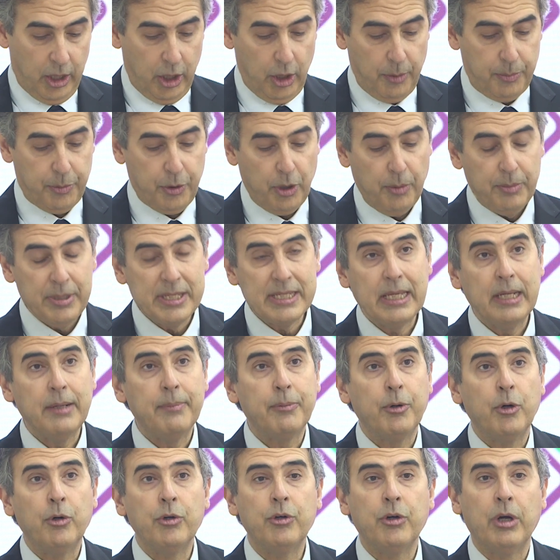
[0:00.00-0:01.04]
A
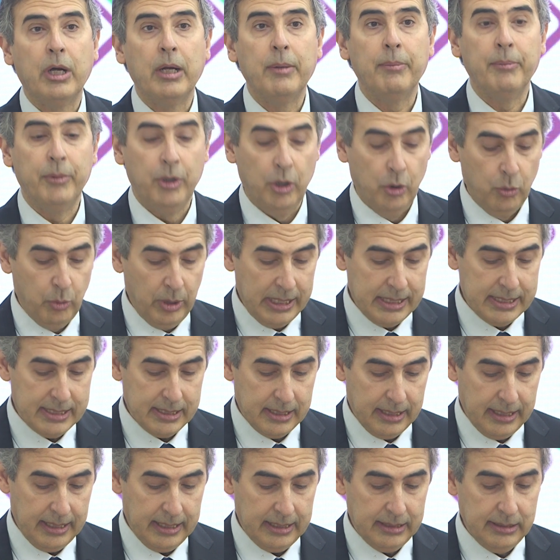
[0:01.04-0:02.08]
promising program awaits
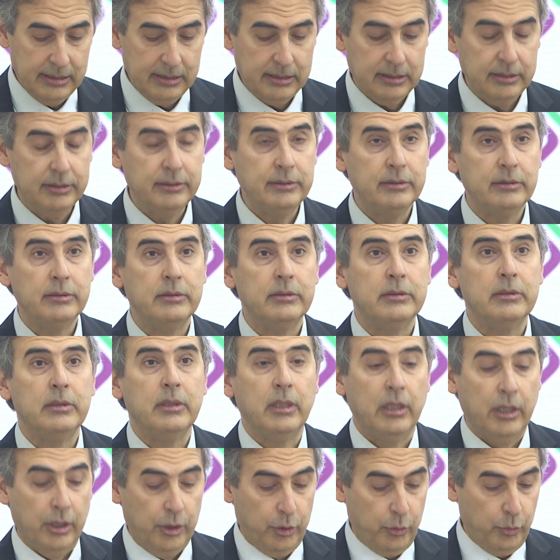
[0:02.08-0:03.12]
ahead.
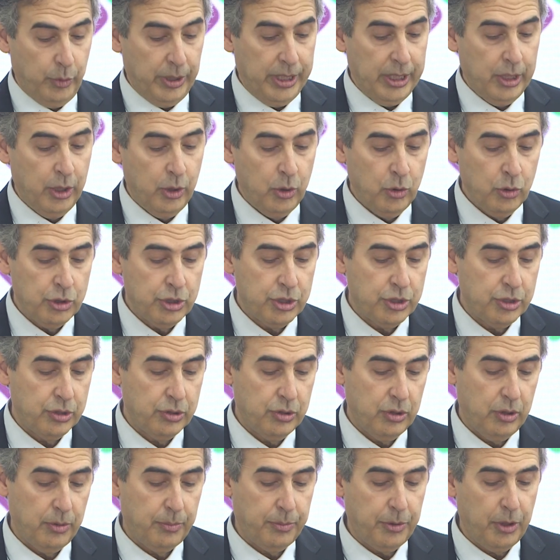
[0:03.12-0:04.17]
We
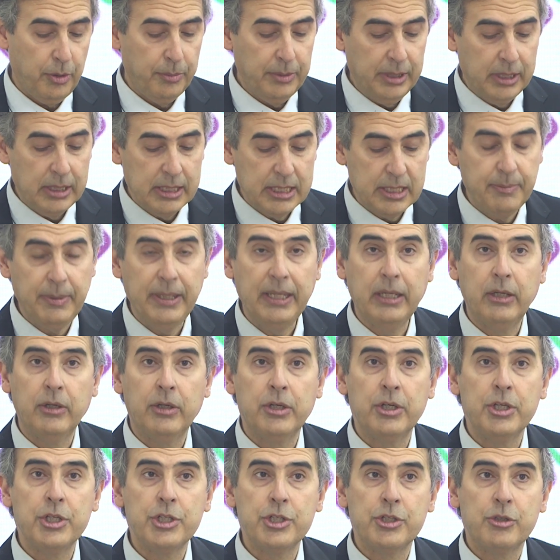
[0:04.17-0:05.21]
host prominent
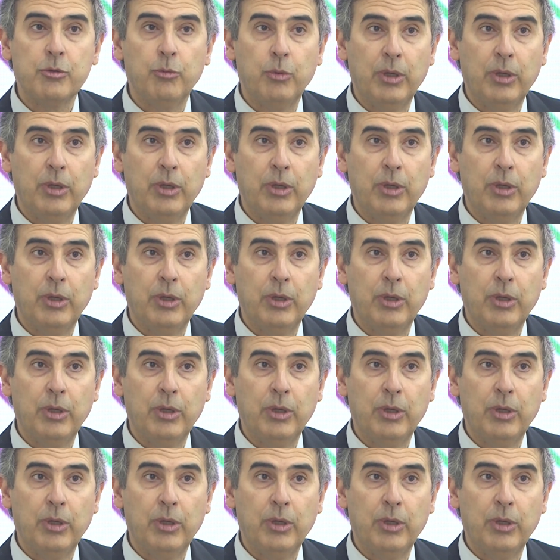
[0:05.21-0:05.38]
speakers